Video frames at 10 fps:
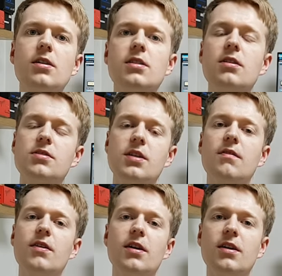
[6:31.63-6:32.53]
They all
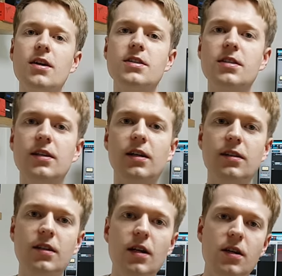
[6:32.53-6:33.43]
sound very nice
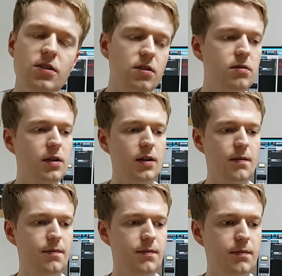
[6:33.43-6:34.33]
together.
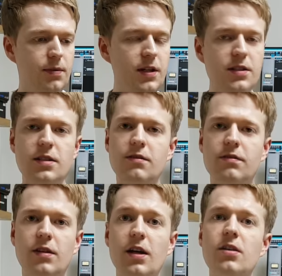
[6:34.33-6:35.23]
So please
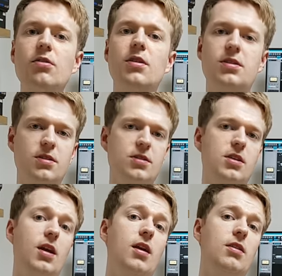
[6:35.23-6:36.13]
leave any
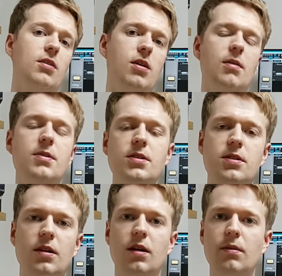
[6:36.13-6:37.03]
questions in the
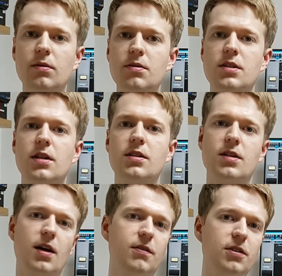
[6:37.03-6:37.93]
comments. I always like
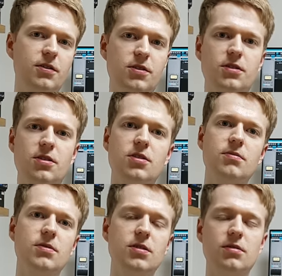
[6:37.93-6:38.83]
to have a little
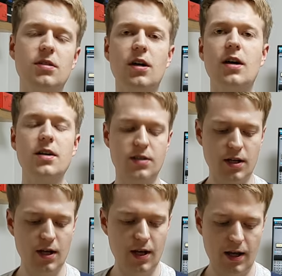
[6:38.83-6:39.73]
discussion with you guys.
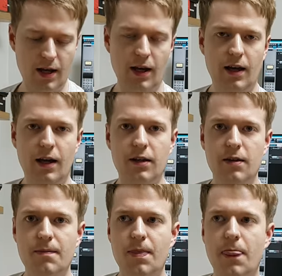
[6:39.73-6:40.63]

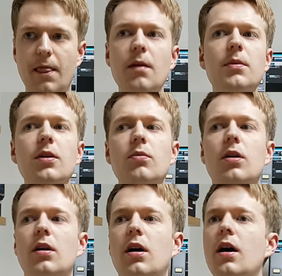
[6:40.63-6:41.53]
And let me know
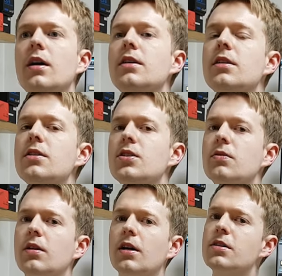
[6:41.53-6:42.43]
what ideas you
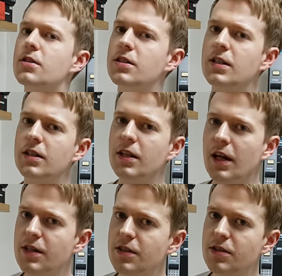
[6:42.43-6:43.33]
would like to see
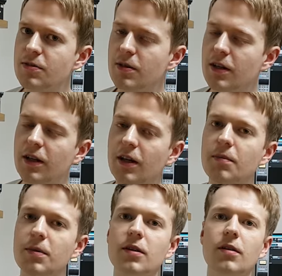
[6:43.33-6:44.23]
next as well. That
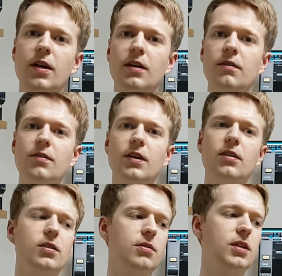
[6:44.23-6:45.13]
would be great. I'm thinking
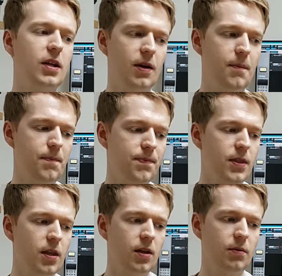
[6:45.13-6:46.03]
of doing
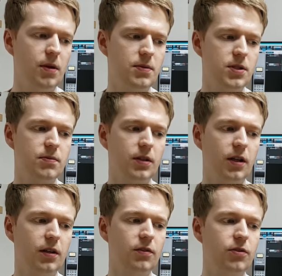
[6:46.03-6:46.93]
maybe some
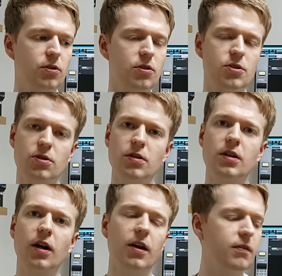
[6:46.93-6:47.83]
kind of Fall of Troy
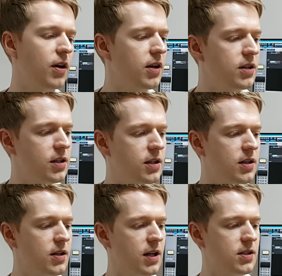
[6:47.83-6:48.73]
kind of
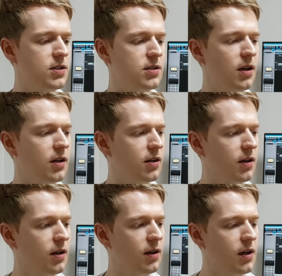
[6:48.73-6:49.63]
idea next. And
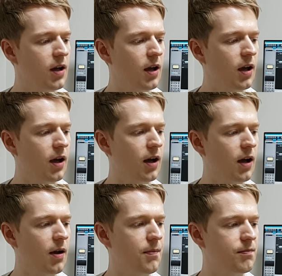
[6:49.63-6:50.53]

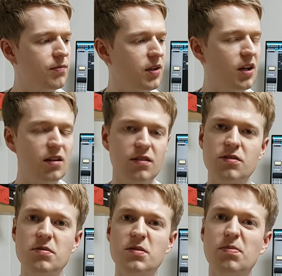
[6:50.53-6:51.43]
yeah,
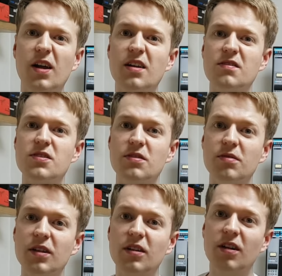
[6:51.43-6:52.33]
there's plenty of
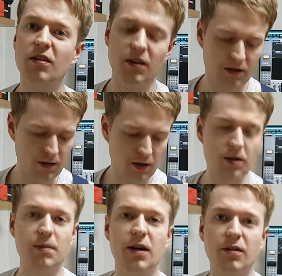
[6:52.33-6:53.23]
stuff we can go
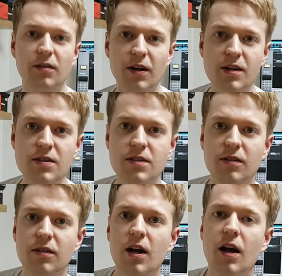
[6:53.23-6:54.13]
on about, right?
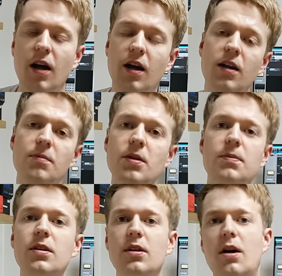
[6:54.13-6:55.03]
So hit me
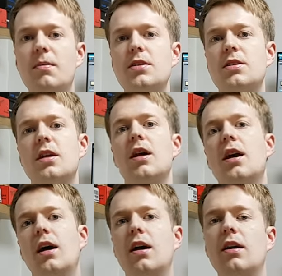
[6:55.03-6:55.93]
up in the comments
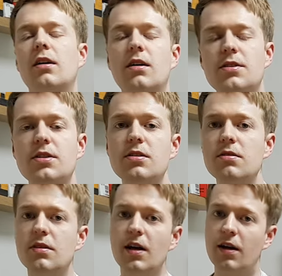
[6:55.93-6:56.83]
and I'll see
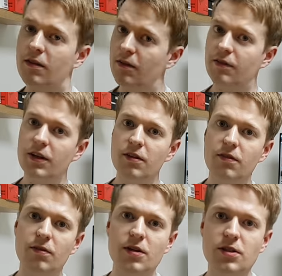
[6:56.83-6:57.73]
you there. Well, thank you
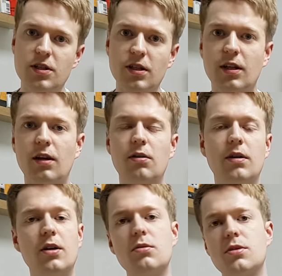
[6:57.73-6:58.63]
for watching. Oh,
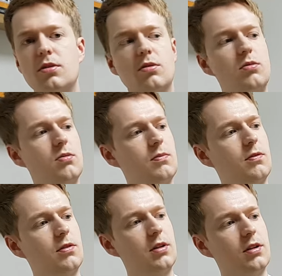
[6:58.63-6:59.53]
and also
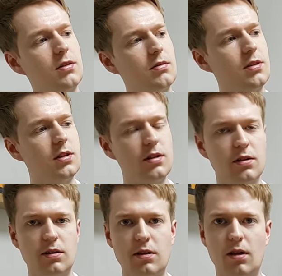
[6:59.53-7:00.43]
before I go,
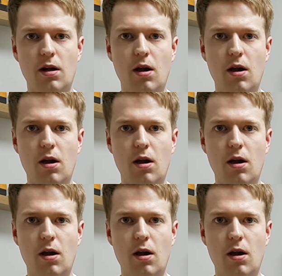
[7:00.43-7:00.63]
the